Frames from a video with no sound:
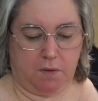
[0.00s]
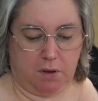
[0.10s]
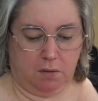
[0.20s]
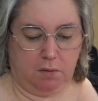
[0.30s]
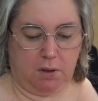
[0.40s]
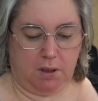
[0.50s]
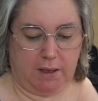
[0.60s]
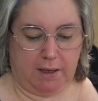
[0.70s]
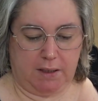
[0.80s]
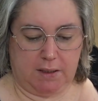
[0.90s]
told
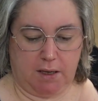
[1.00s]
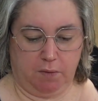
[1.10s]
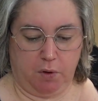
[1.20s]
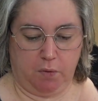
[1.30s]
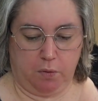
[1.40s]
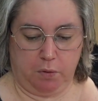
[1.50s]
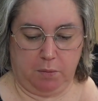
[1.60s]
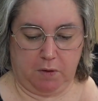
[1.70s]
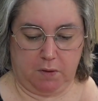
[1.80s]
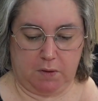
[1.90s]
Elaine to get rid of all the
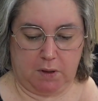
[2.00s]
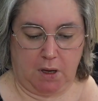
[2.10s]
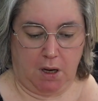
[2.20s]
mirrors.